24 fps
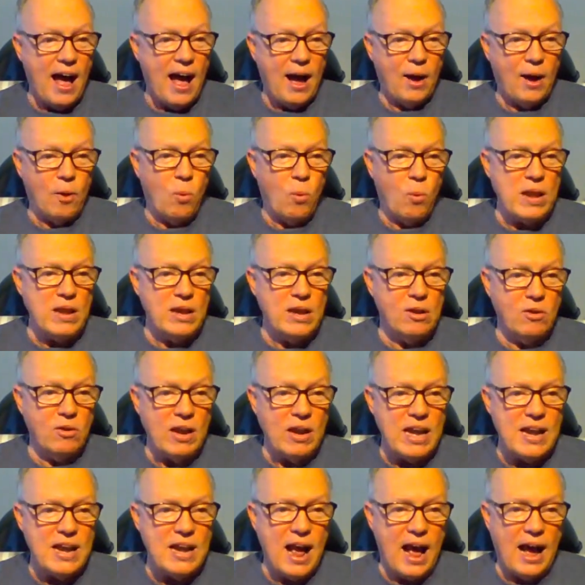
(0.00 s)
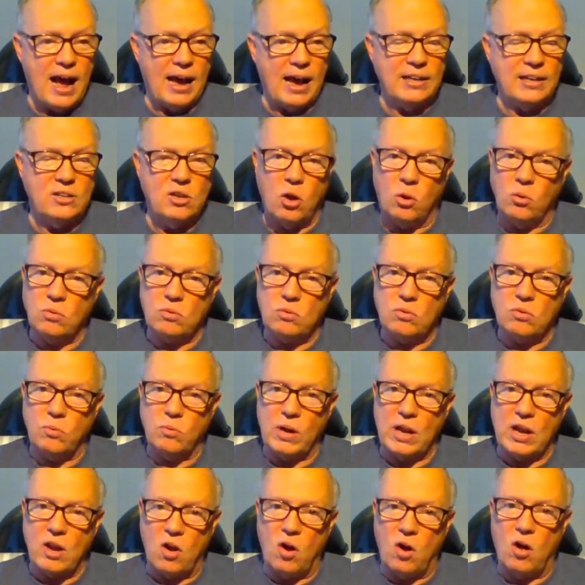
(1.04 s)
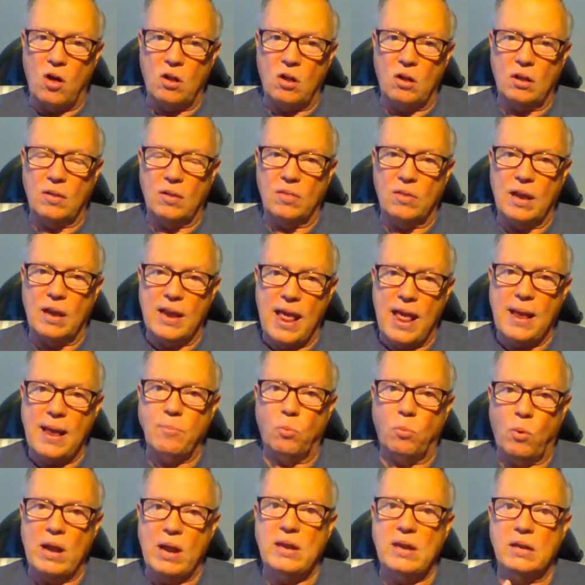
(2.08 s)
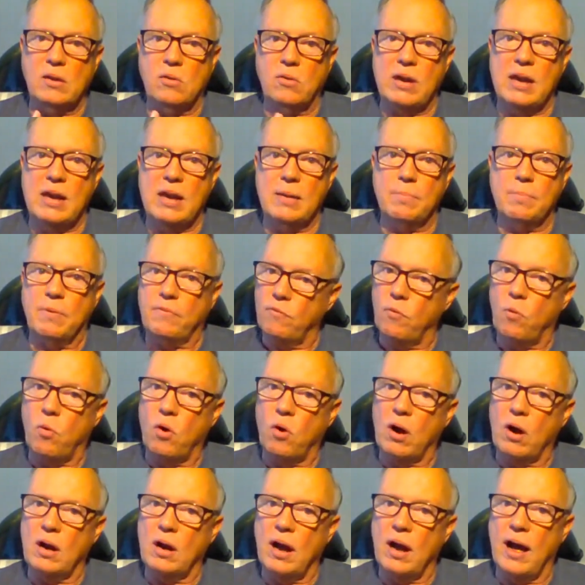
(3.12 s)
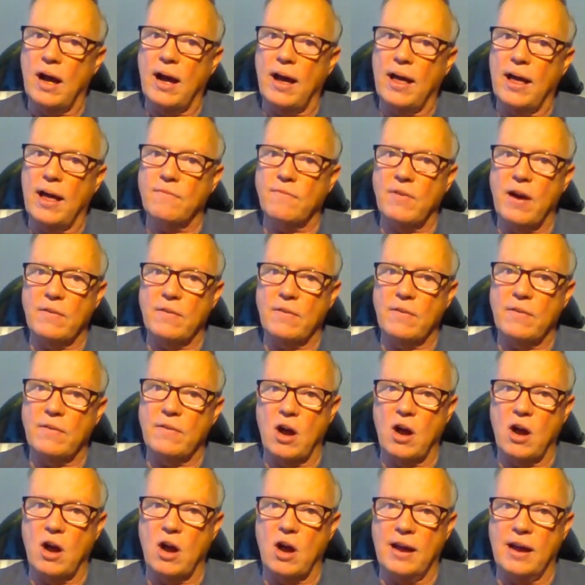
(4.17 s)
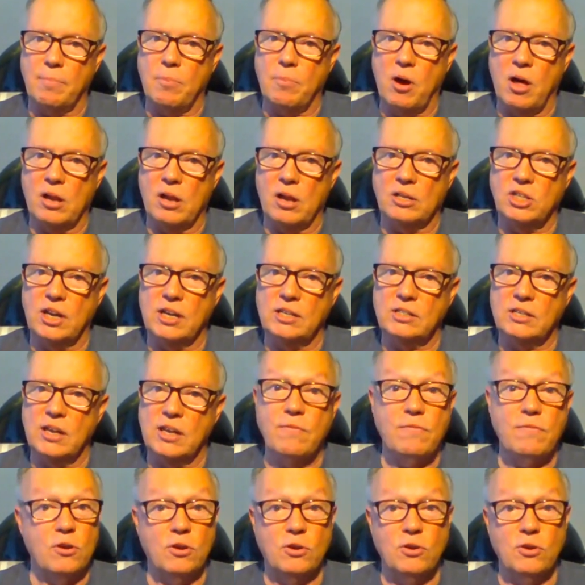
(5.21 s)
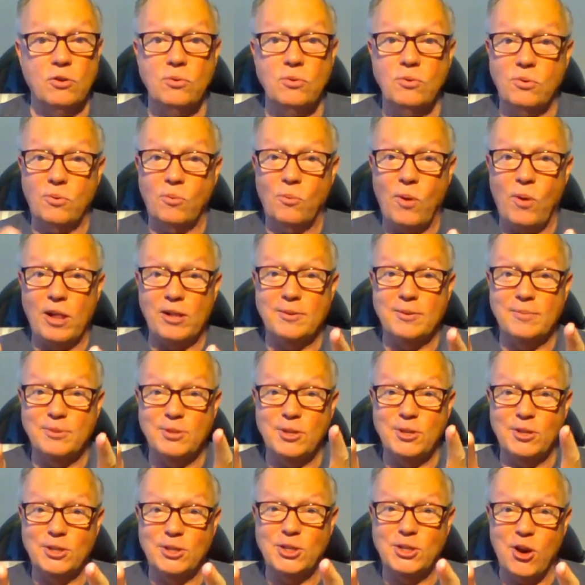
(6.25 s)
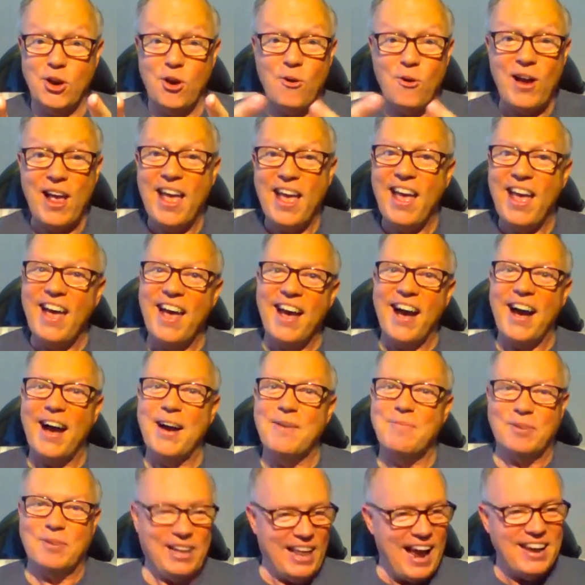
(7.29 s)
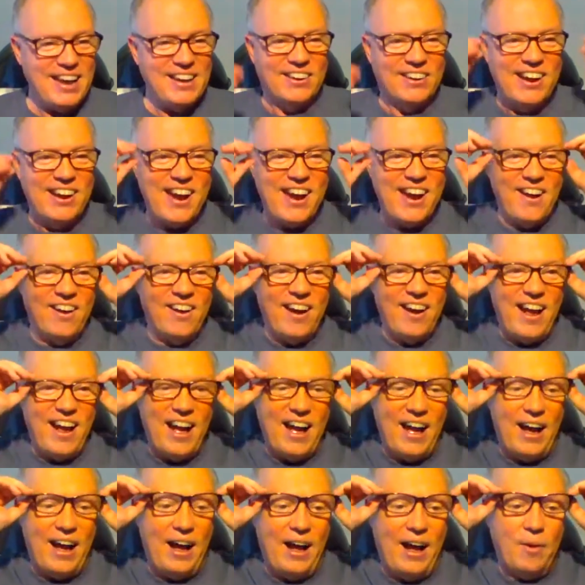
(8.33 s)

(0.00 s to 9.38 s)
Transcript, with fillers: Wendy Green, I don't recall the name Wendy Green before. If I've forgotten, I apologize. If you're new, welcome to the show. I'm glad you're here.